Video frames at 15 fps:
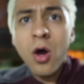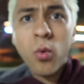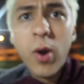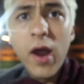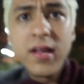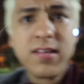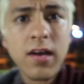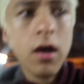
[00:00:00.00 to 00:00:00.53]

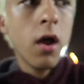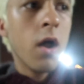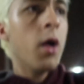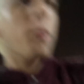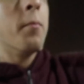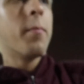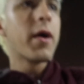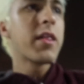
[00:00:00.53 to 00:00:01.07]
Wait!
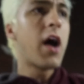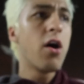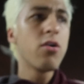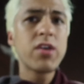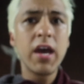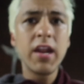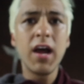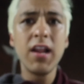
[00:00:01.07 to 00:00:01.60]
But how
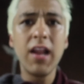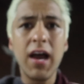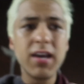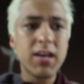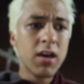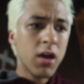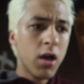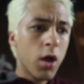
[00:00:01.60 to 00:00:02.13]
can I
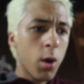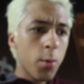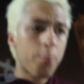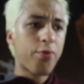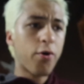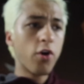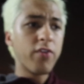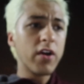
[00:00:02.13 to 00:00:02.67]
like
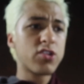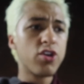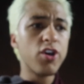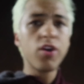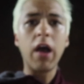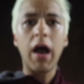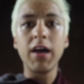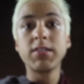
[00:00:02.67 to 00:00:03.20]
prove it to
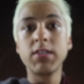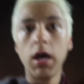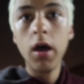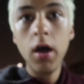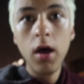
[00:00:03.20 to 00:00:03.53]
you guys?